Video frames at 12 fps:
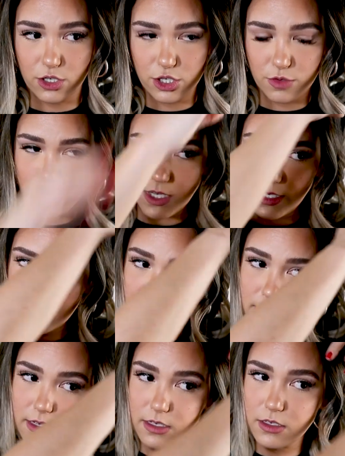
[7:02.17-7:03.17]
inch
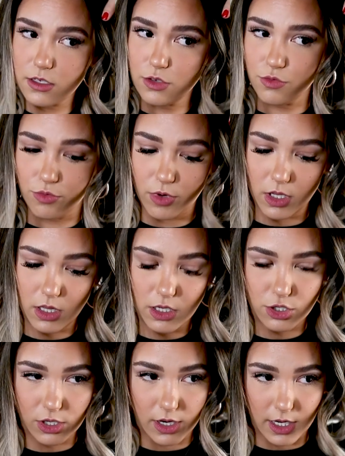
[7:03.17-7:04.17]
pieces,
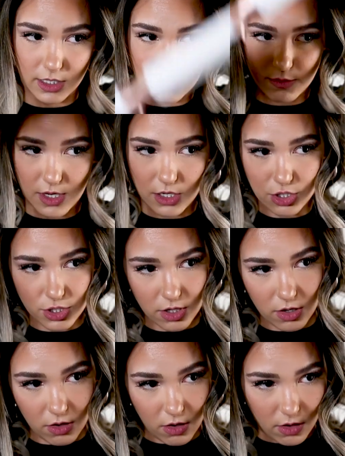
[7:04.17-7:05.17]
really trying to make
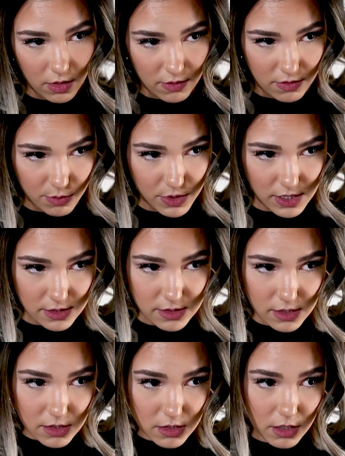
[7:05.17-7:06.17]
sure all of the
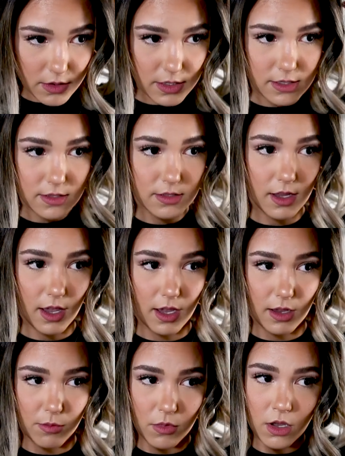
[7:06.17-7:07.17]
pieces are the
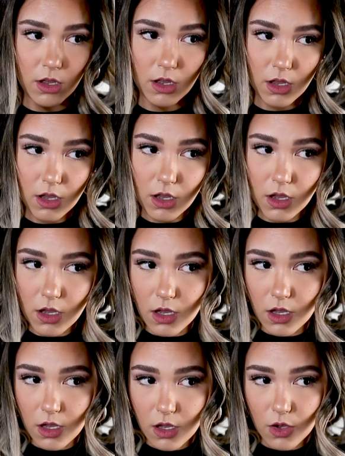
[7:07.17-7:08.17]
same
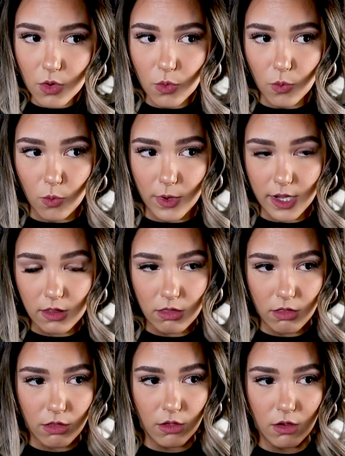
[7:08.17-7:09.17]

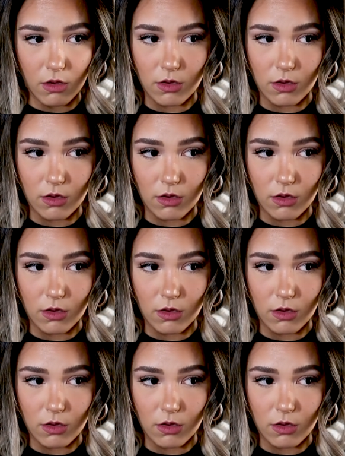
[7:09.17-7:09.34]
width.